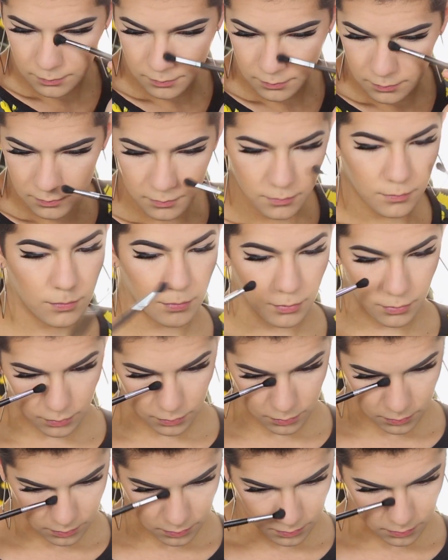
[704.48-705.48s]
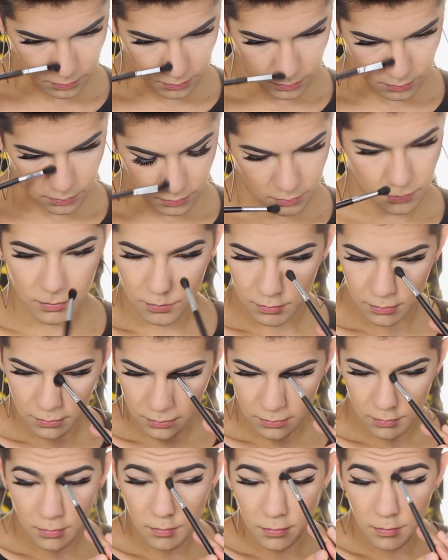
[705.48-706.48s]

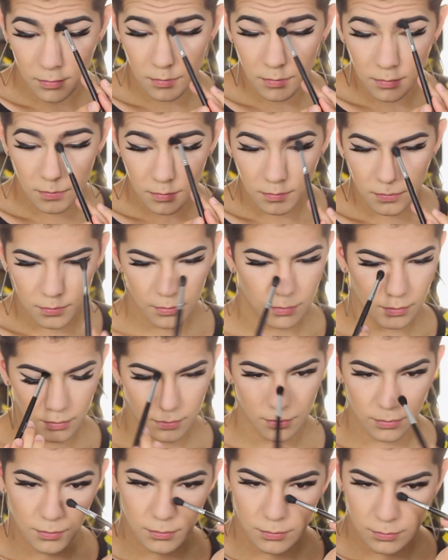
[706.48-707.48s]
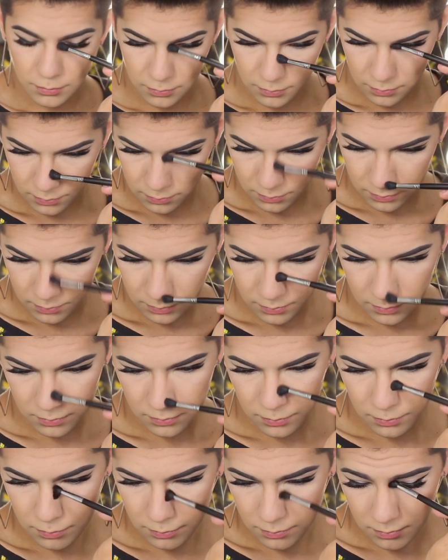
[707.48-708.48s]

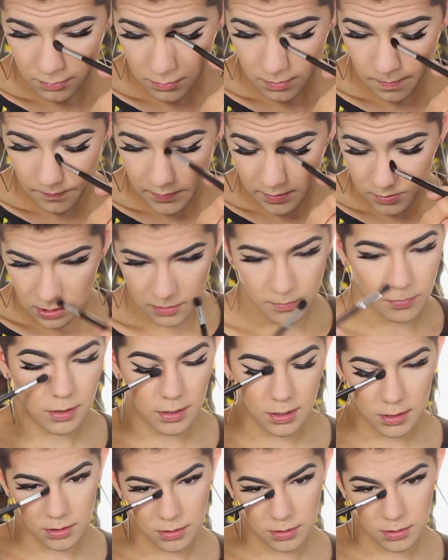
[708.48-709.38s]
No one is speaking in this clip.